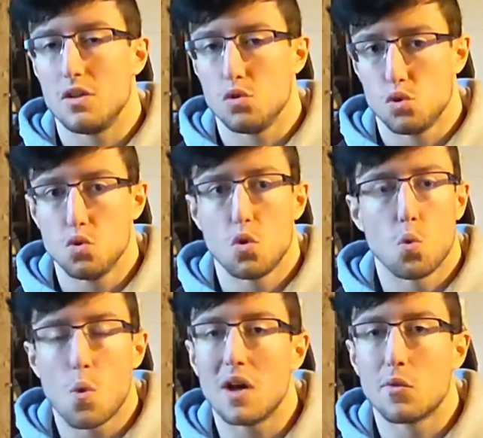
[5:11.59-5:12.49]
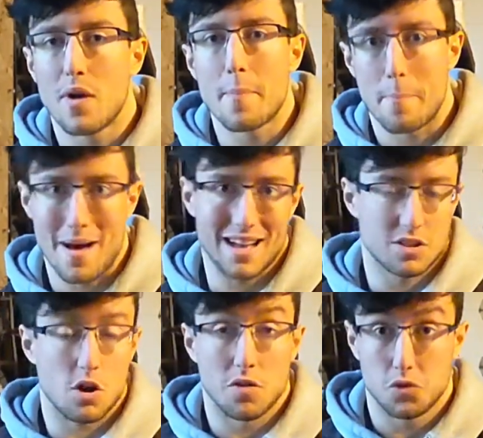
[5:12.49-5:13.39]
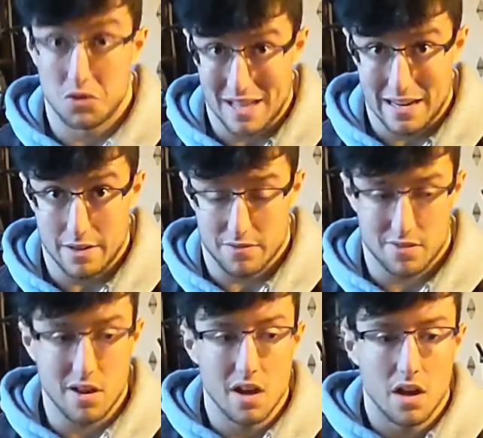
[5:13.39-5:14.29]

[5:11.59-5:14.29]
and you do a one rep max of the deadlift,